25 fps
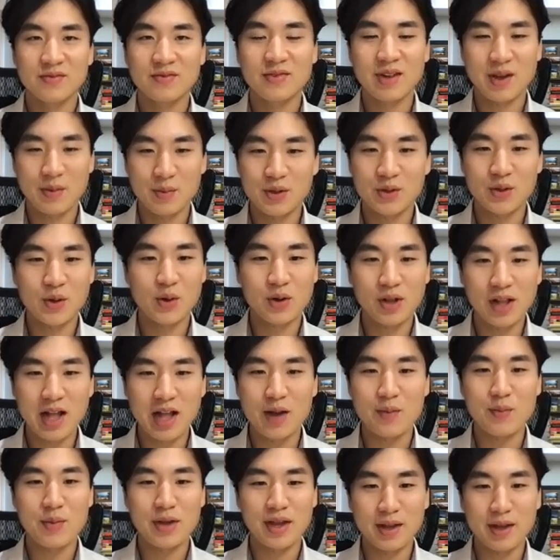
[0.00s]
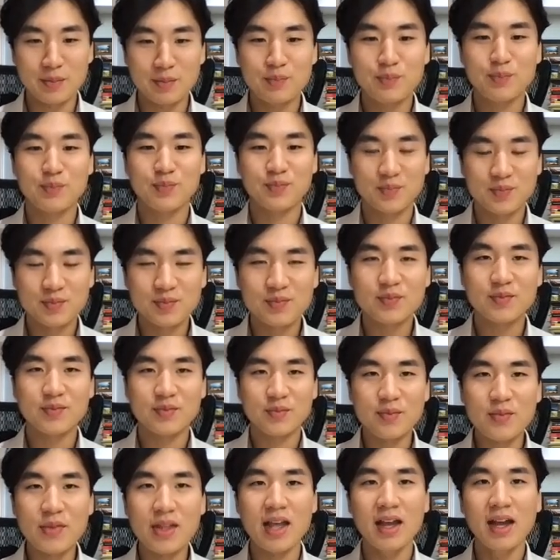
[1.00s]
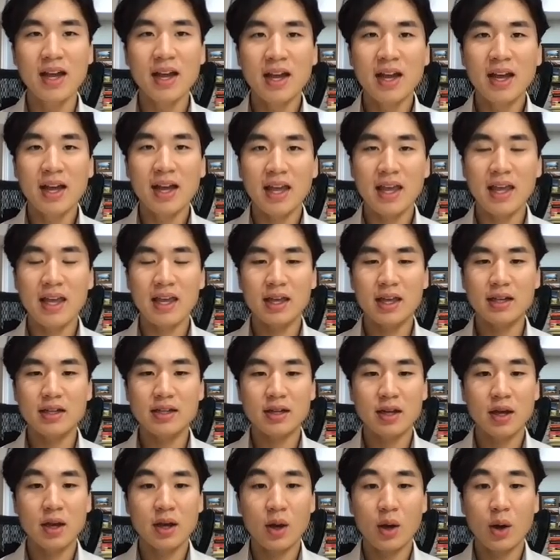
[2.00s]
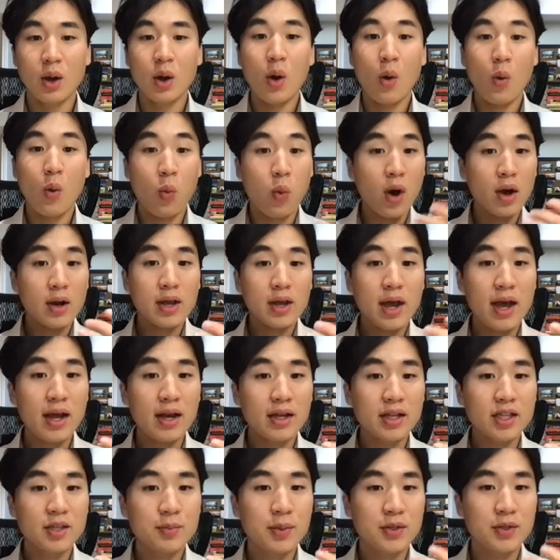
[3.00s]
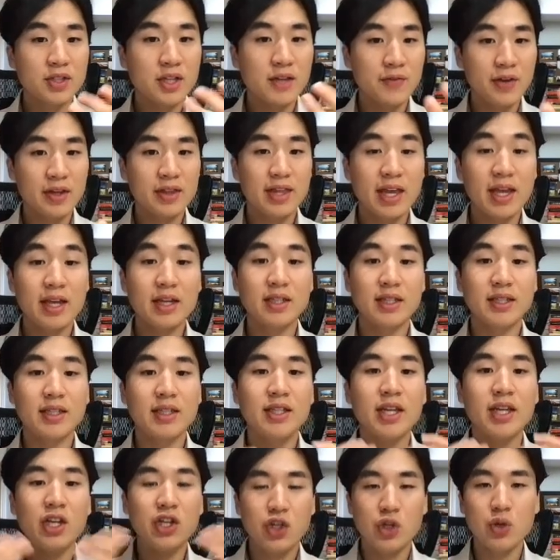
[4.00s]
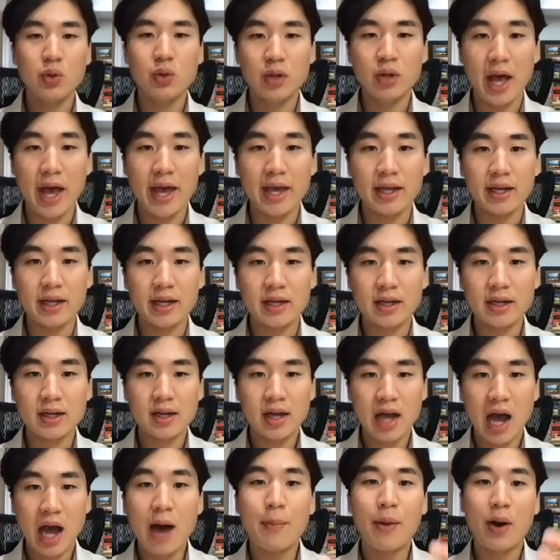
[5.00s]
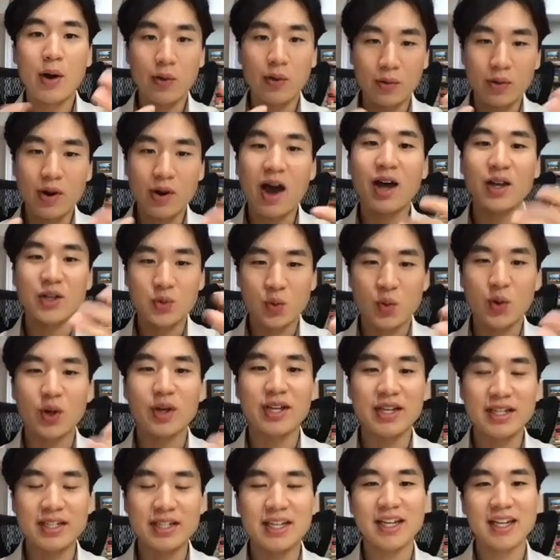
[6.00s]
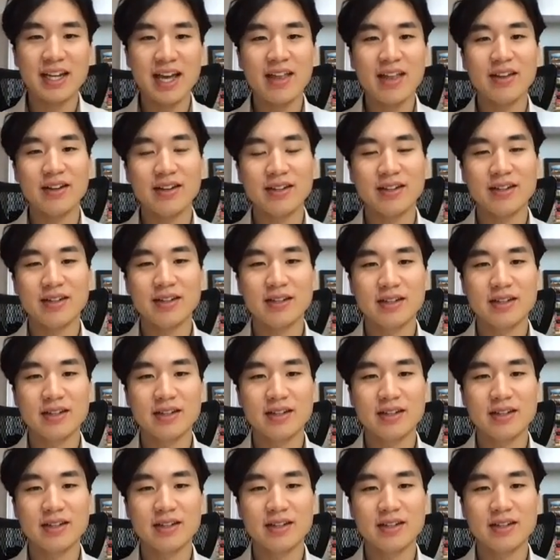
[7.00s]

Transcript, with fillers: I'm so glad, man. And what kind of specific things did you like about us working together?